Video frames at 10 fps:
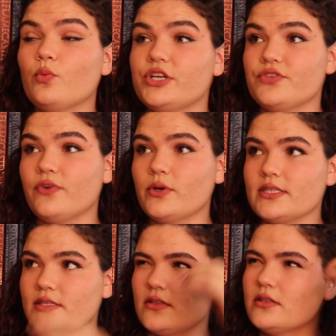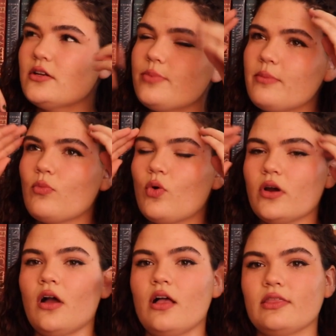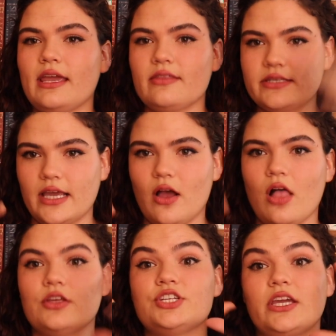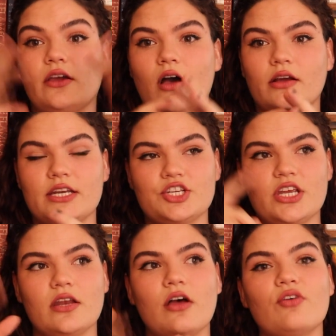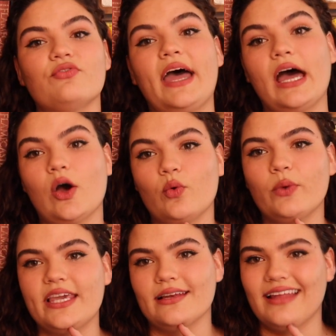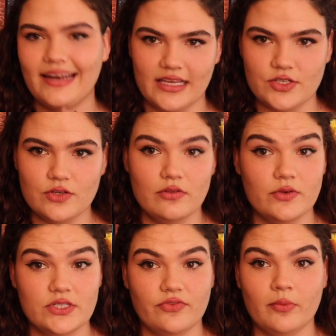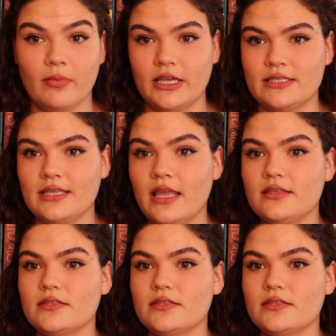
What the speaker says: which focuses a little bit more on like the psychology and cognition of how we can get into those different mindsets.